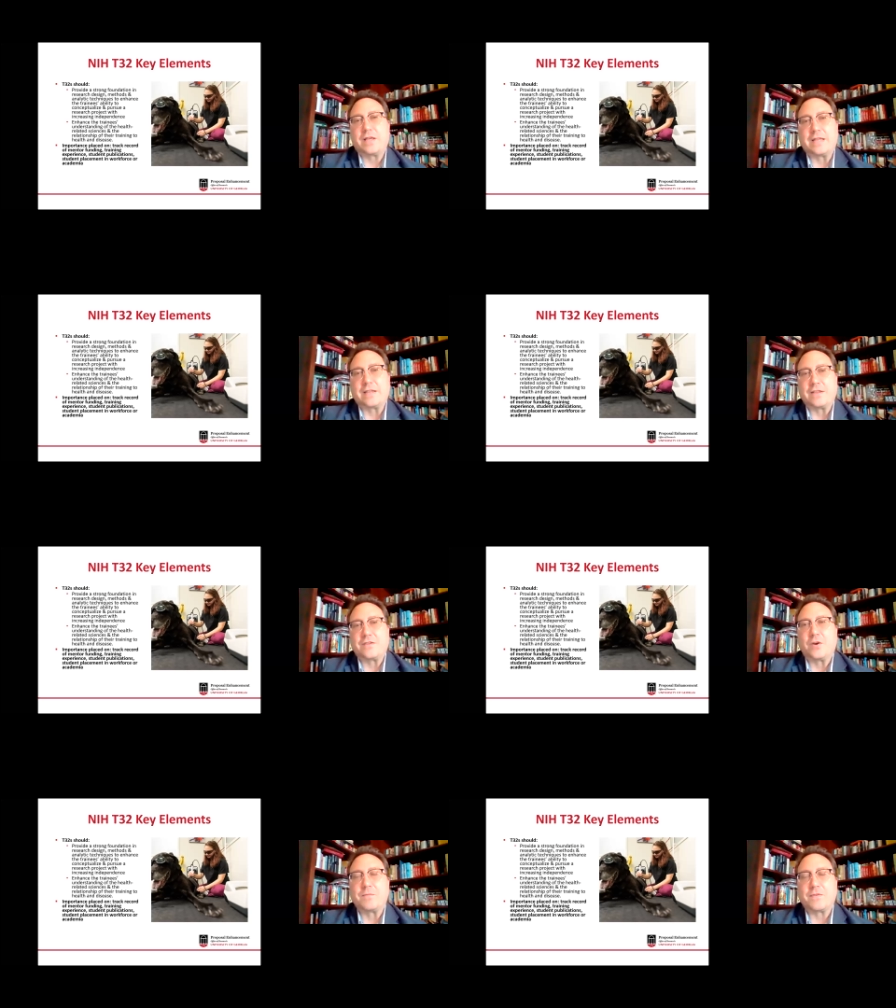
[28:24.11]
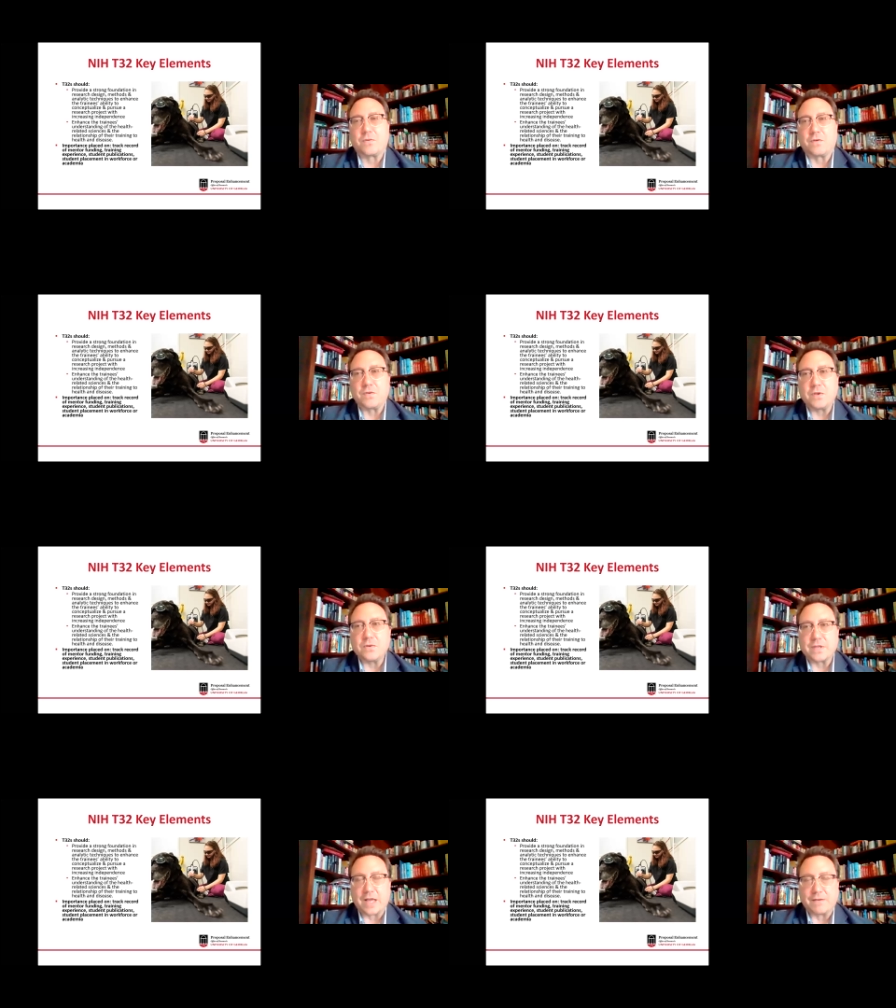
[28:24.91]
in terms of the
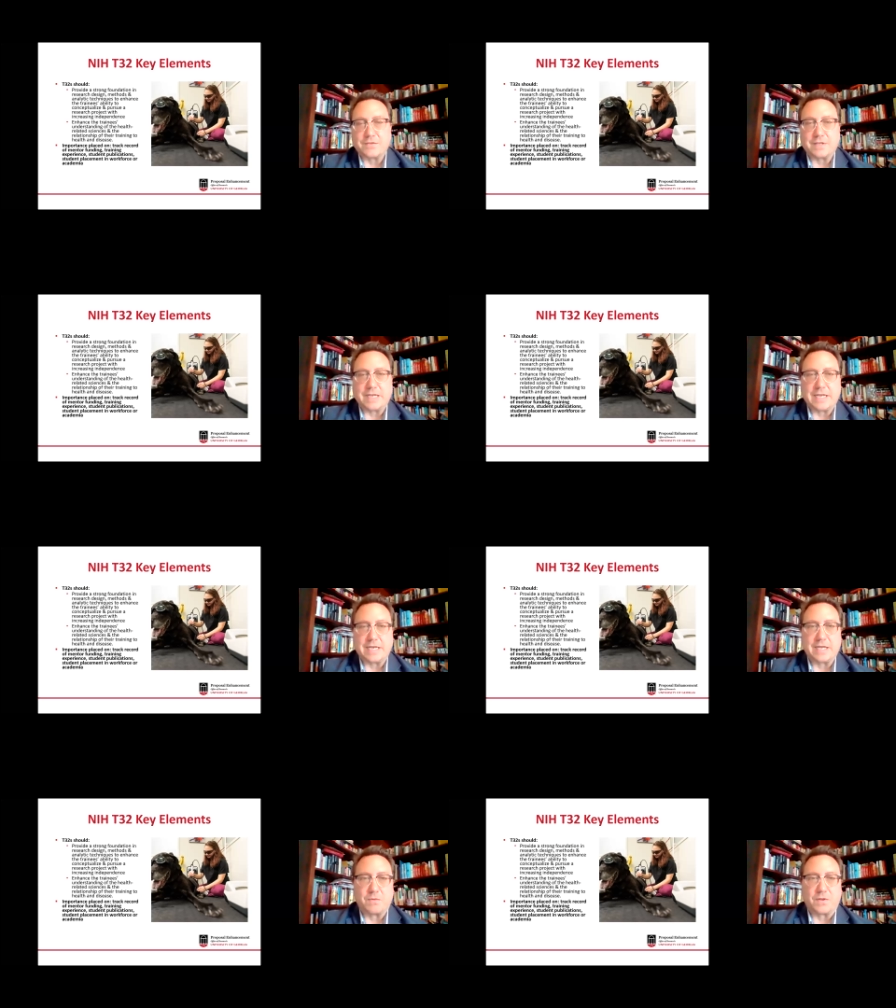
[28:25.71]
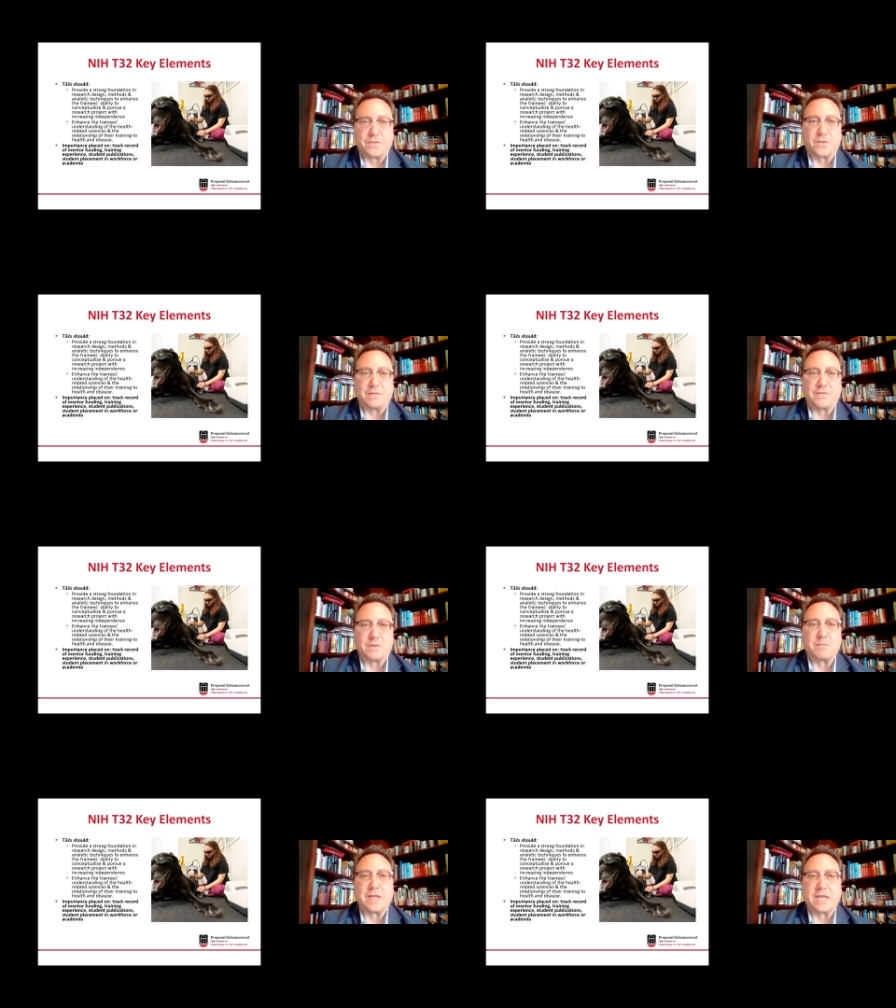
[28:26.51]
reviews that I've seen and ones that we've
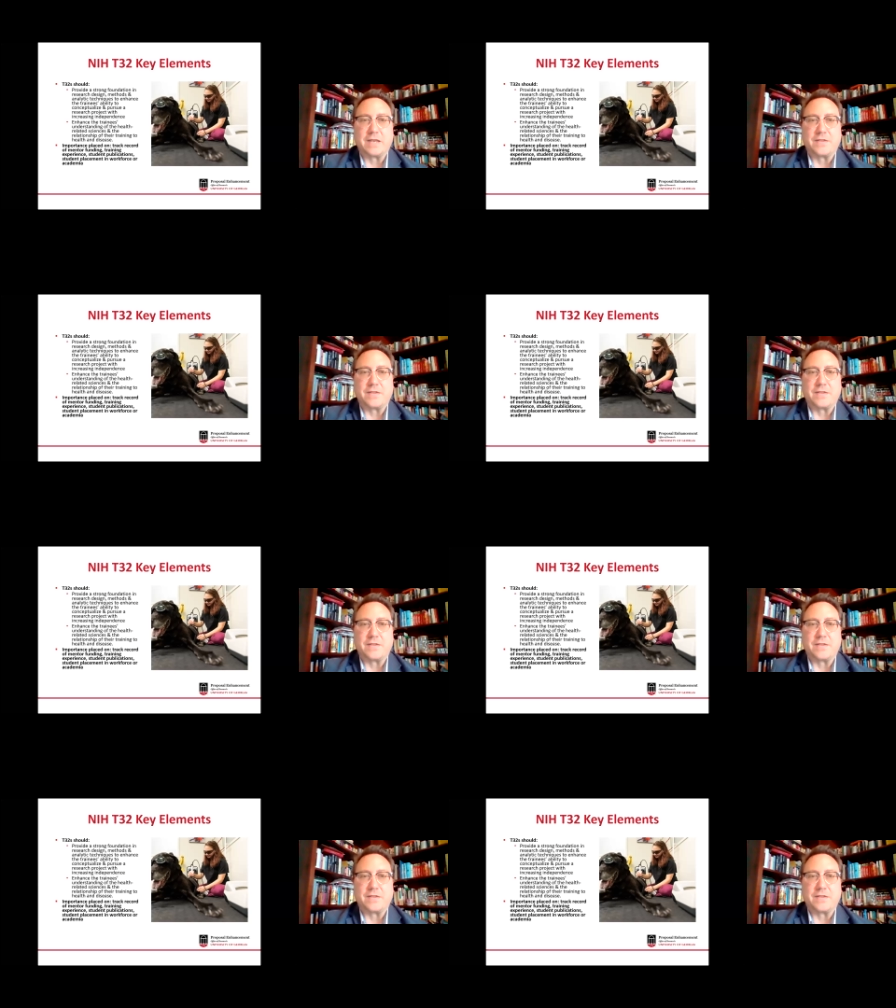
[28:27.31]
submitted,